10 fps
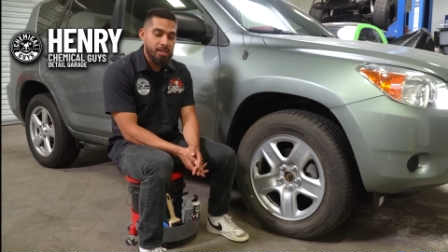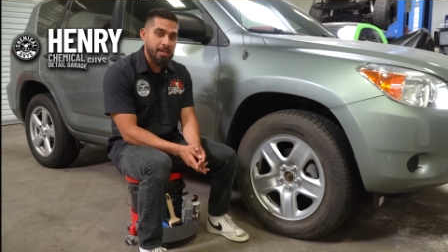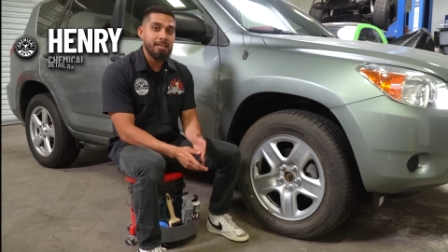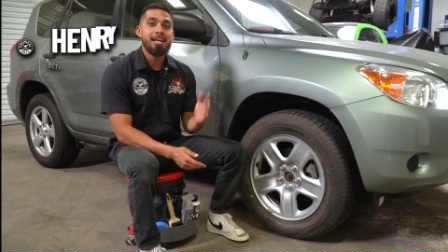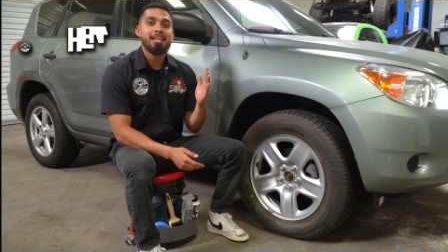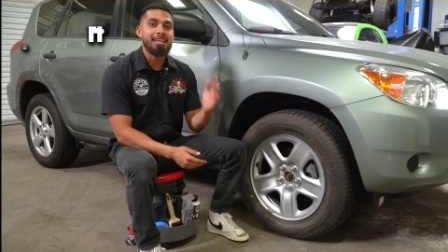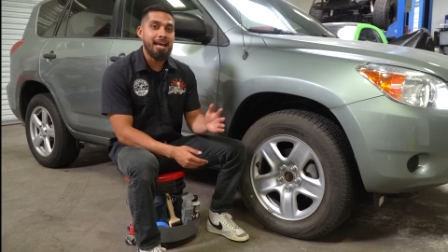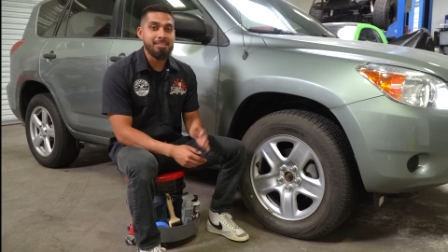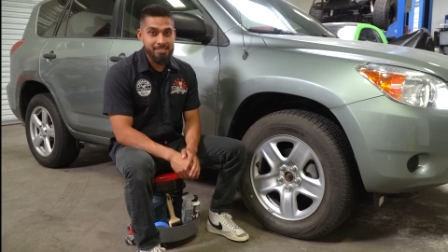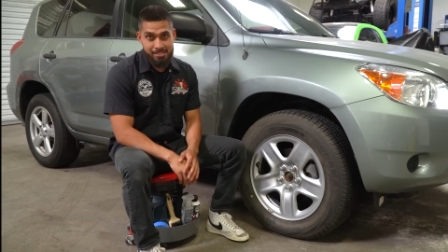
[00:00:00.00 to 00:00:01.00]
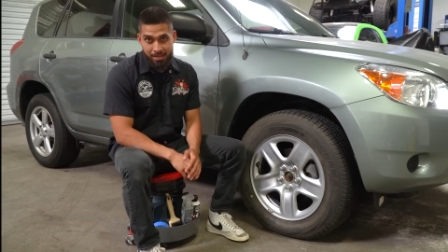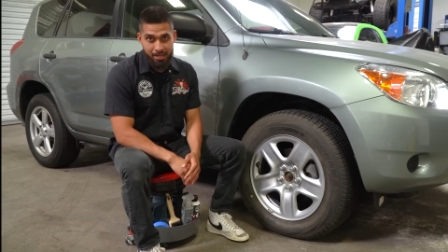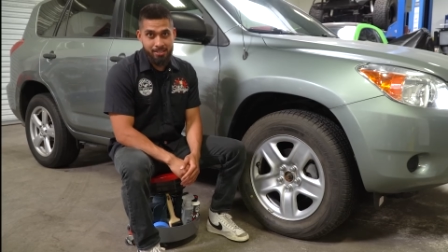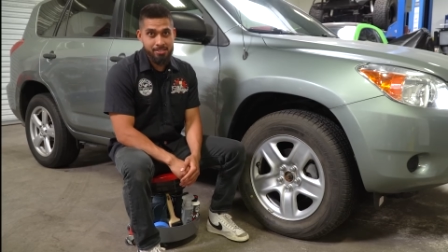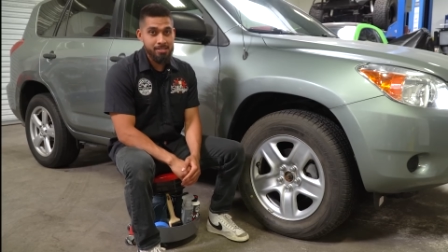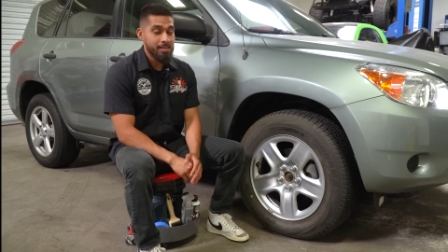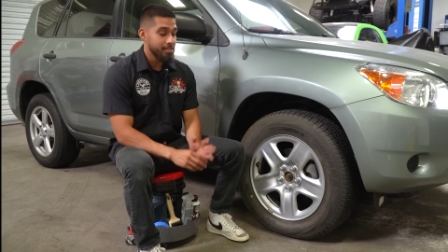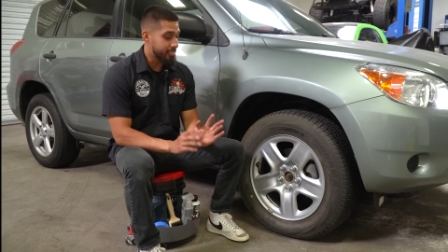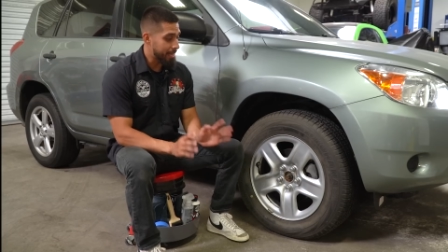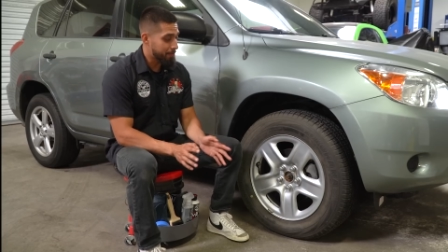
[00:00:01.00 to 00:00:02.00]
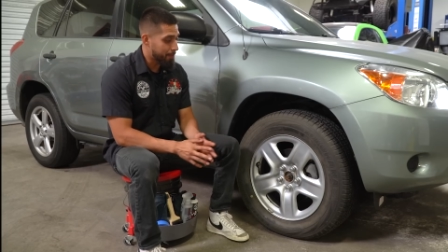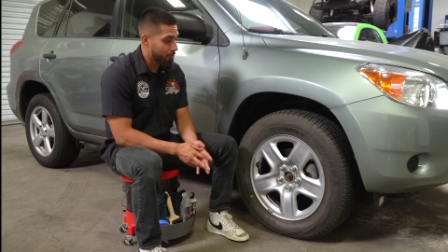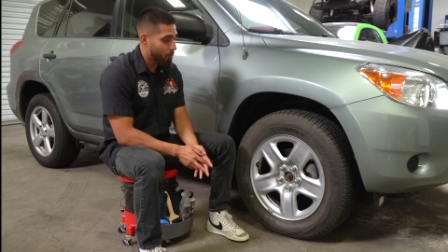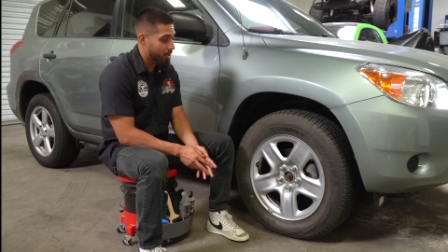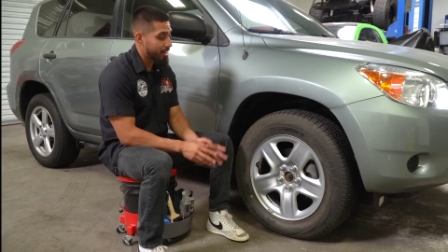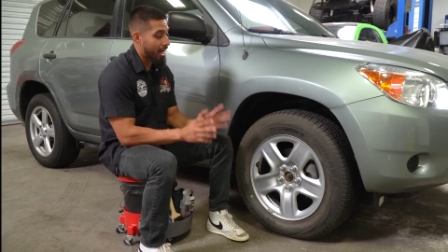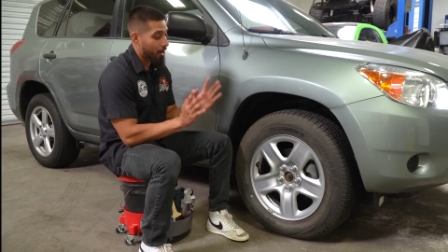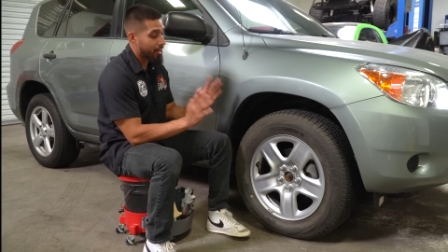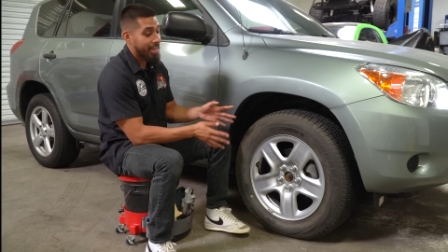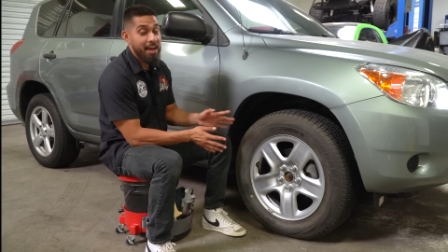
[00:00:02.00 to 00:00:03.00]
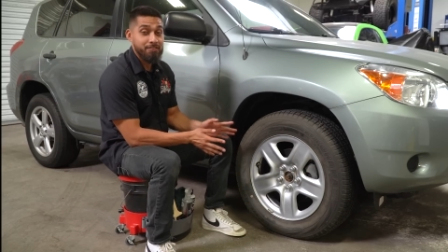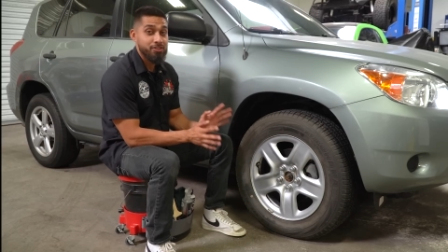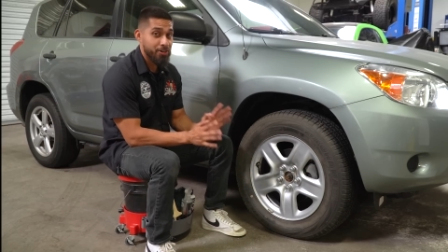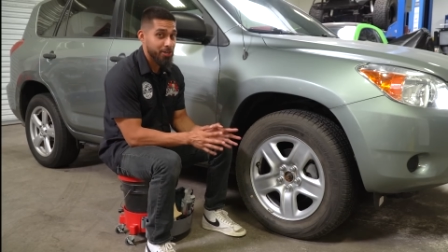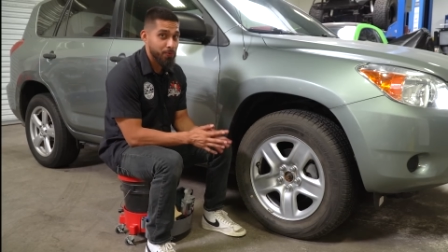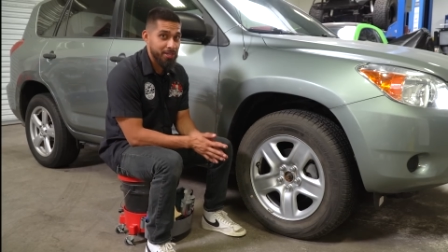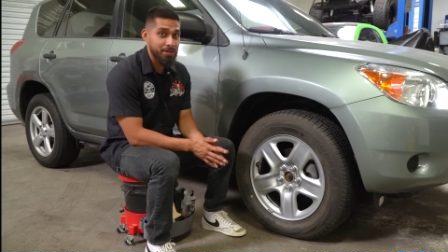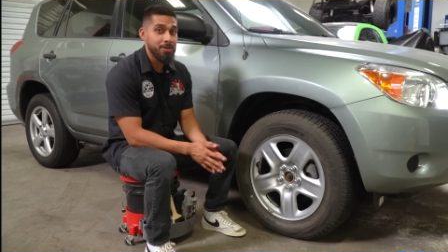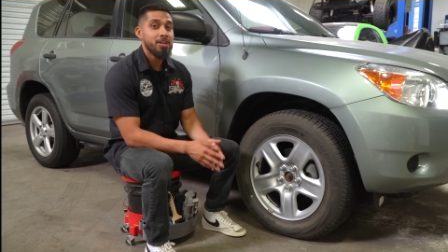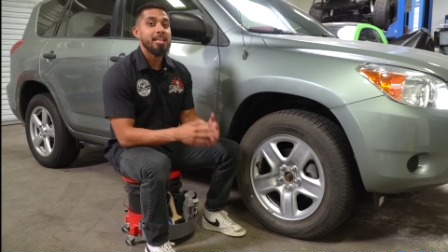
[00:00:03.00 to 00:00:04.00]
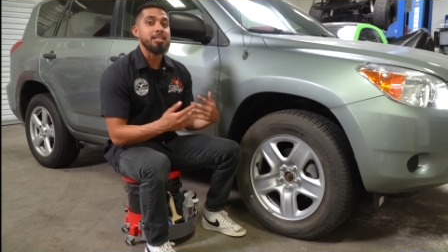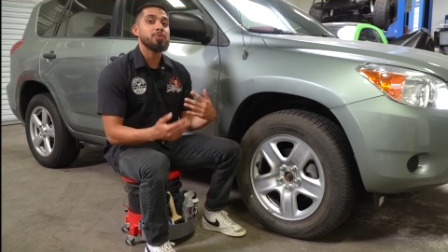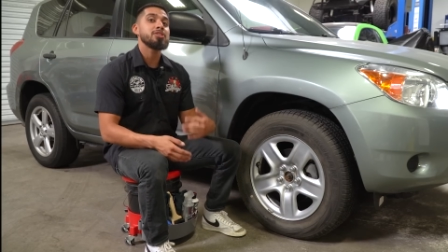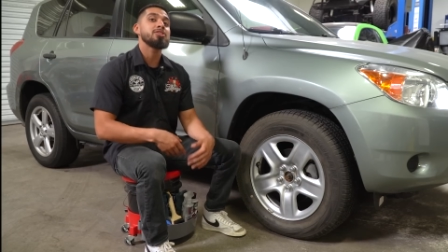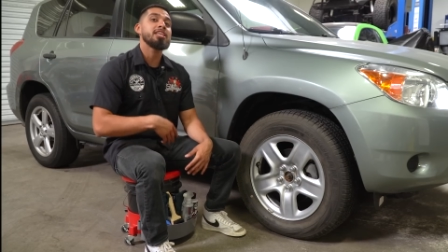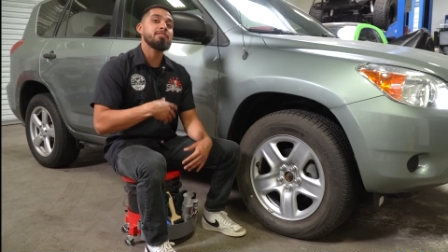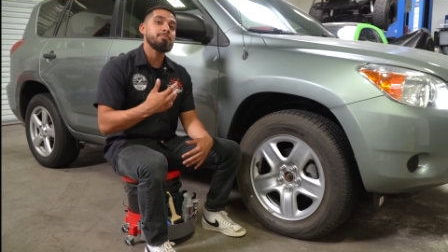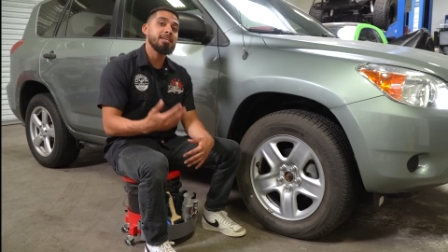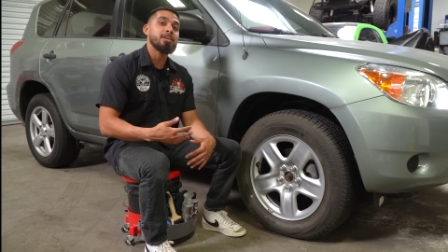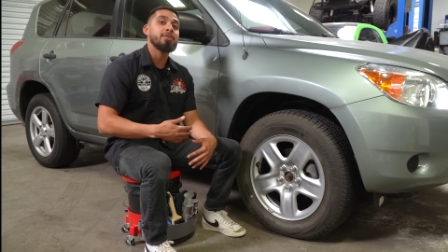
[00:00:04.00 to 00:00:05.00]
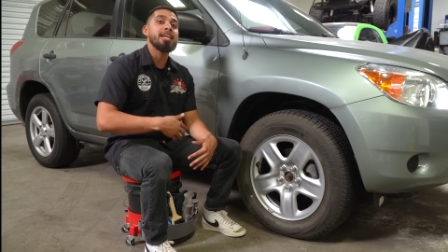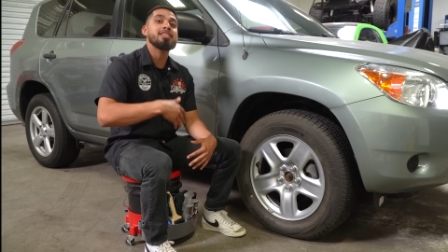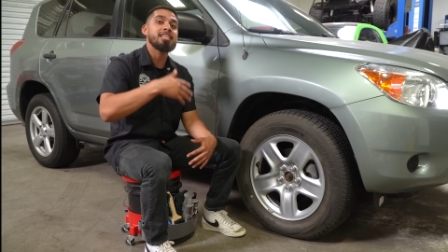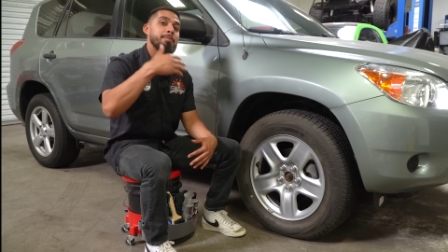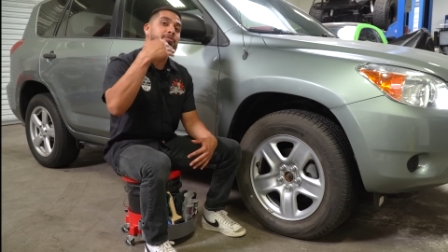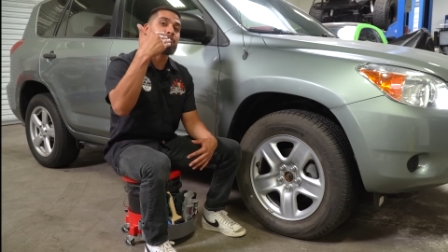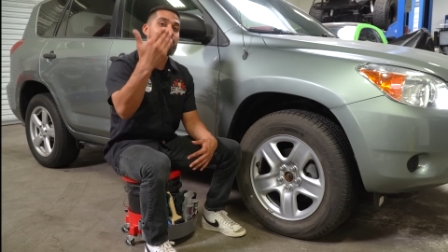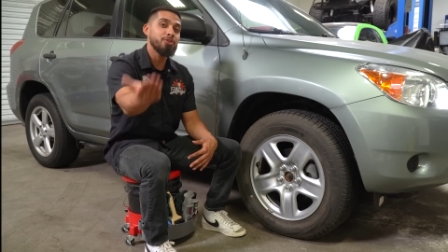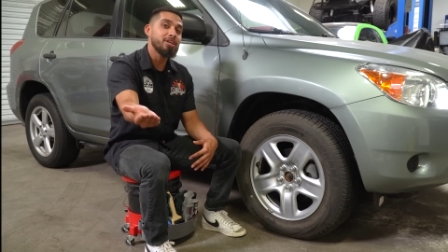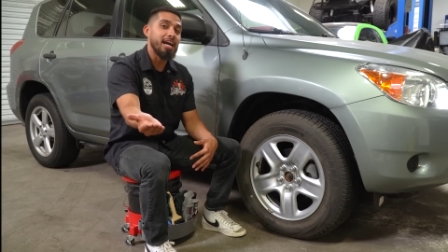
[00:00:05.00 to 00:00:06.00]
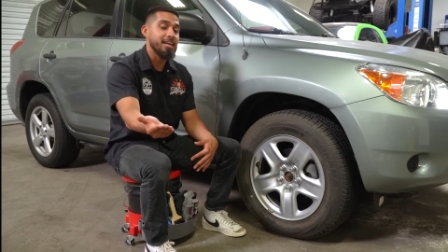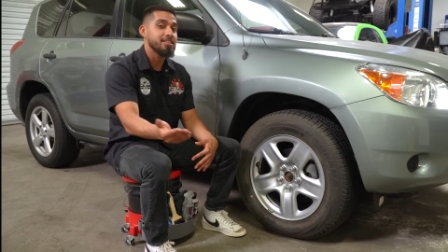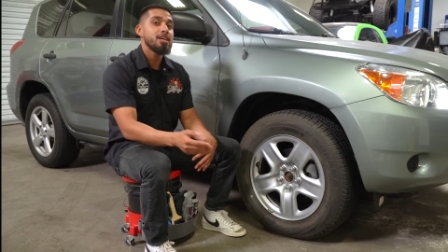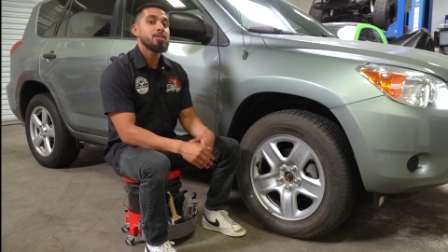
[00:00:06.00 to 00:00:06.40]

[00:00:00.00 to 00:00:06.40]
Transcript: shine last its longest. Step number one, I already have a dirty wheel. That's going to give me a great example for you guys,